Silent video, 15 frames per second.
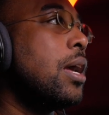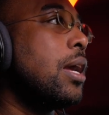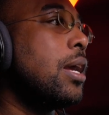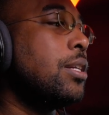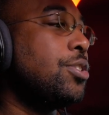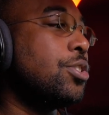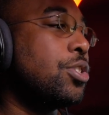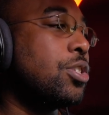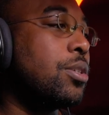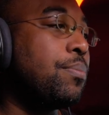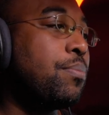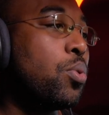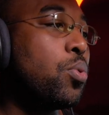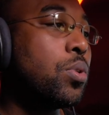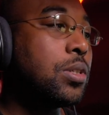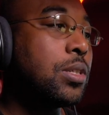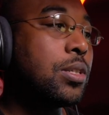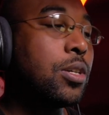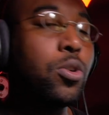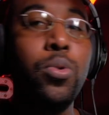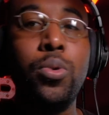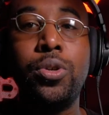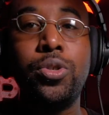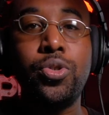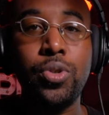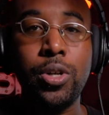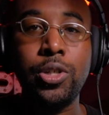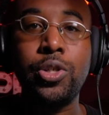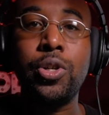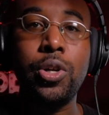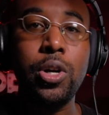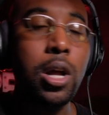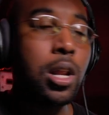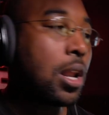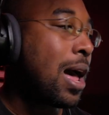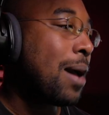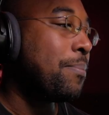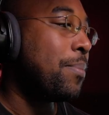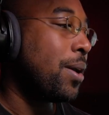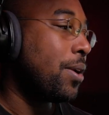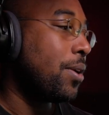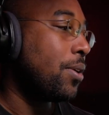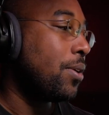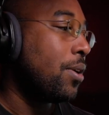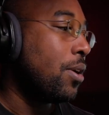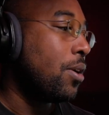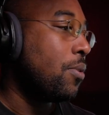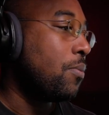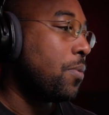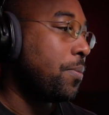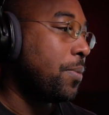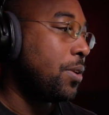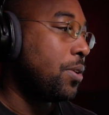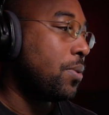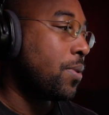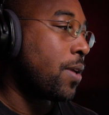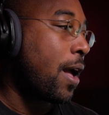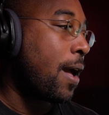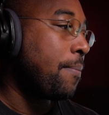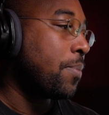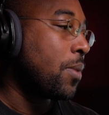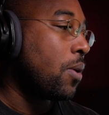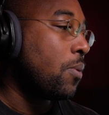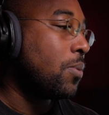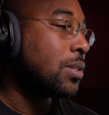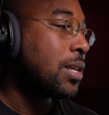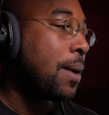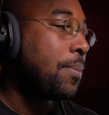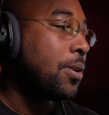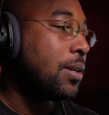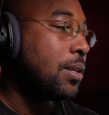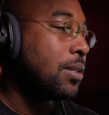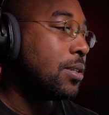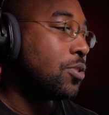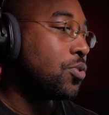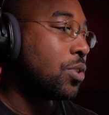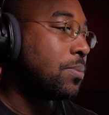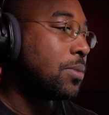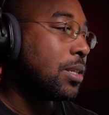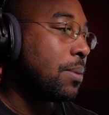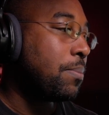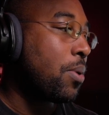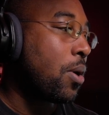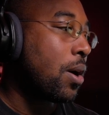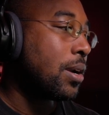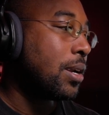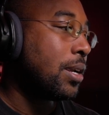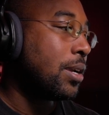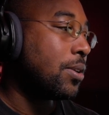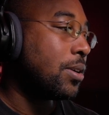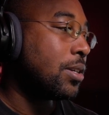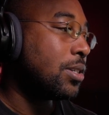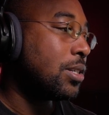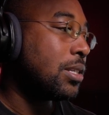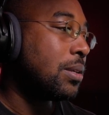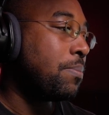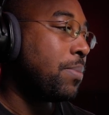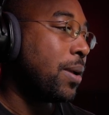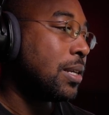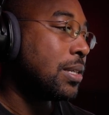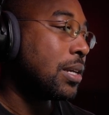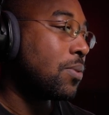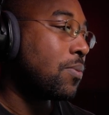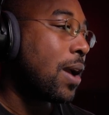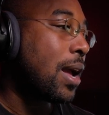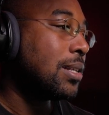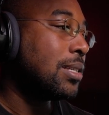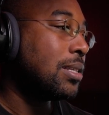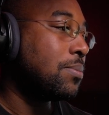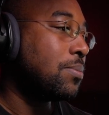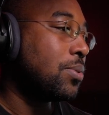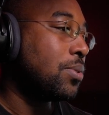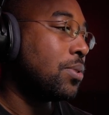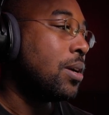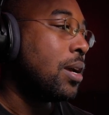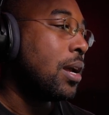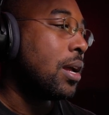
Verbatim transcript: It just supports the chord structure a lot better when we do that. What's happening in the drum set part here is just a basic ride cymbal.